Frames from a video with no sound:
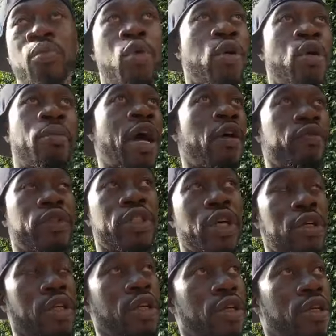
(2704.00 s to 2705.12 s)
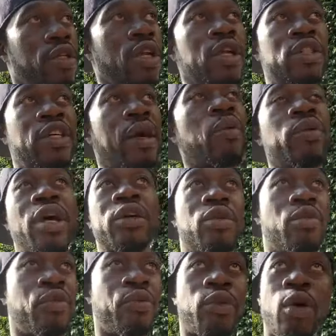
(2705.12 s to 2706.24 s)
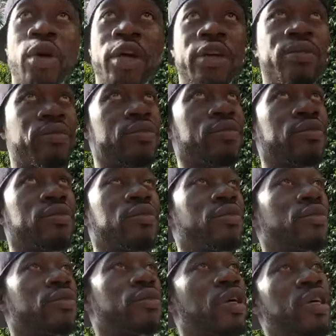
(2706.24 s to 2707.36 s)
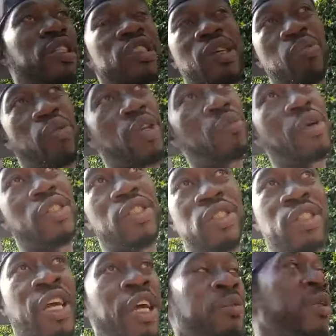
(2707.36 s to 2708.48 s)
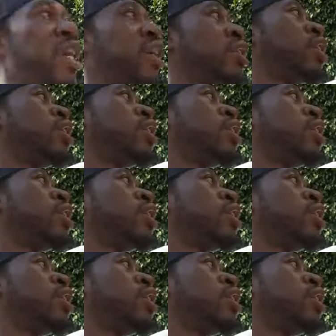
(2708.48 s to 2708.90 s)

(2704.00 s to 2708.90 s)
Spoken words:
and bought all my outfits out there. Another time I went out there with Floyd, did pretty much the same thing.